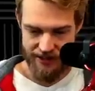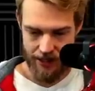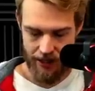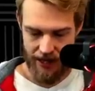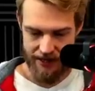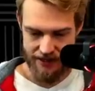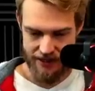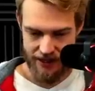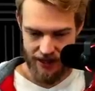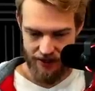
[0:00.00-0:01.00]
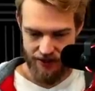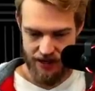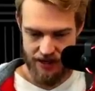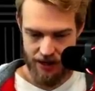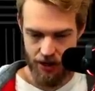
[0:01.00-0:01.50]
collect
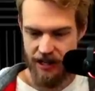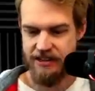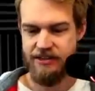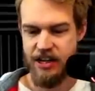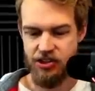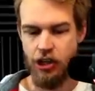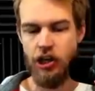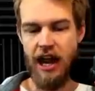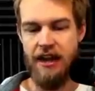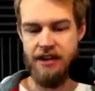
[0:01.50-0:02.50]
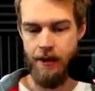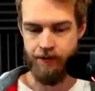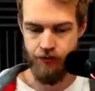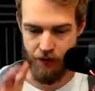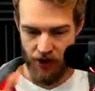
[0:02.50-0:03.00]
the or let, us actually look ahead now
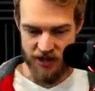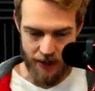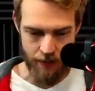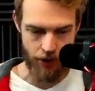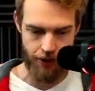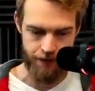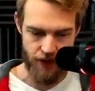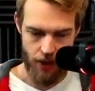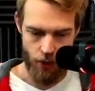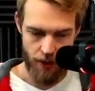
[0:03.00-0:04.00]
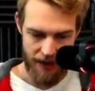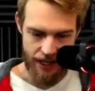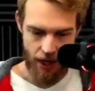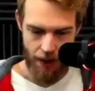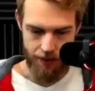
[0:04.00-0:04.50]
before I spend more loot. What am I going
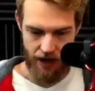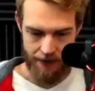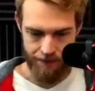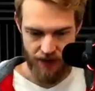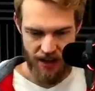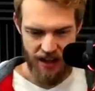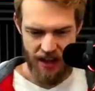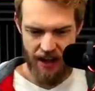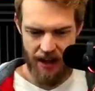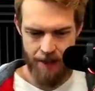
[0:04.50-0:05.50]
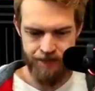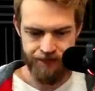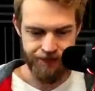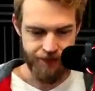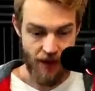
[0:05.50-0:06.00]
to upgrade? Um
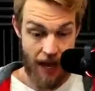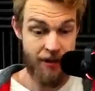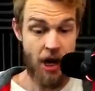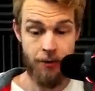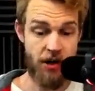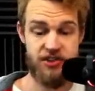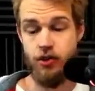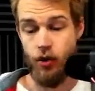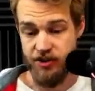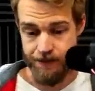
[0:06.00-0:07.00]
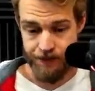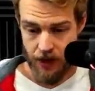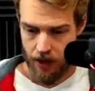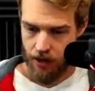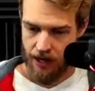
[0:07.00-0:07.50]
I'm going to upgrade a storage.
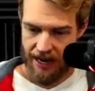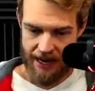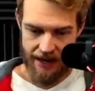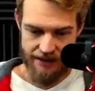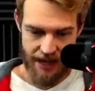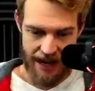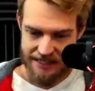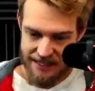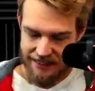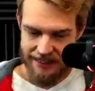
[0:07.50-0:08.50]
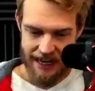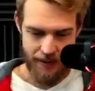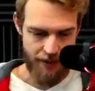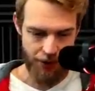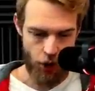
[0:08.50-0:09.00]
And ideally, I'd
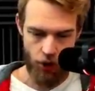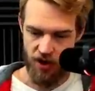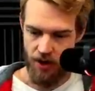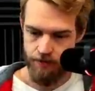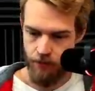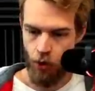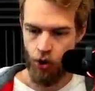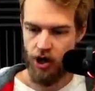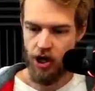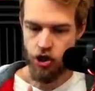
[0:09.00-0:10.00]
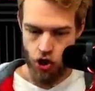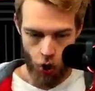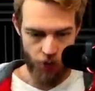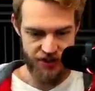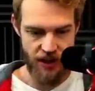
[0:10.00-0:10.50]
be able to hold more
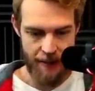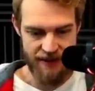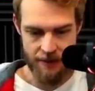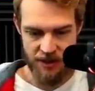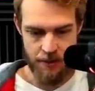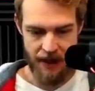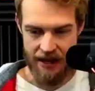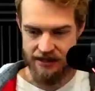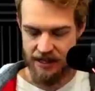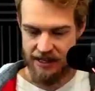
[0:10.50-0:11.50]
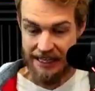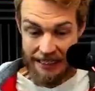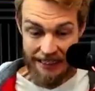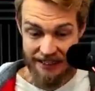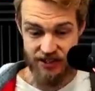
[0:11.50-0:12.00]
gold. So that means I'm going to spend
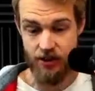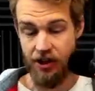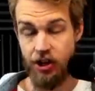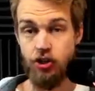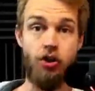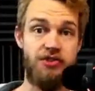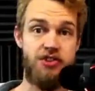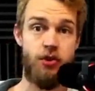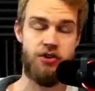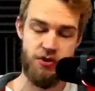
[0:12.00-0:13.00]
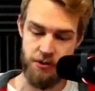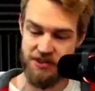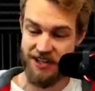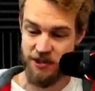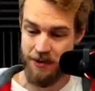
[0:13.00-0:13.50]
elixir on a gold storage, which means
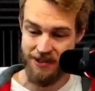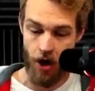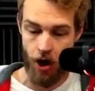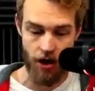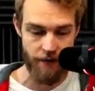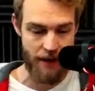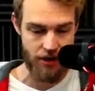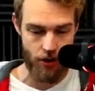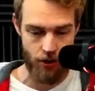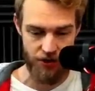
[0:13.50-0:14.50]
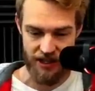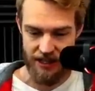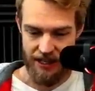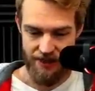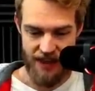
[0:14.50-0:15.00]
I can spend all of my gold.
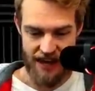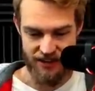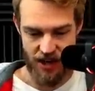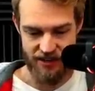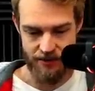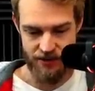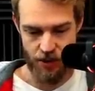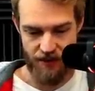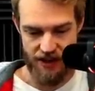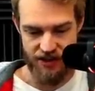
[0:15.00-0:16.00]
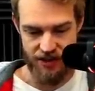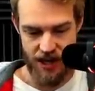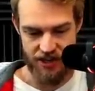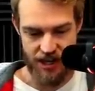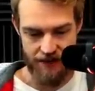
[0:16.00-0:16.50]
That is awesome. So if I just
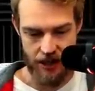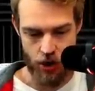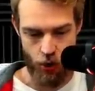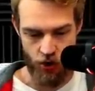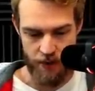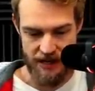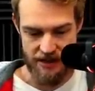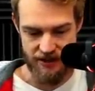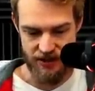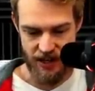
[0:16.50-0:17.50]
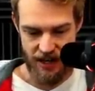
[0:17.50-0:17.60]
notch out that corner piece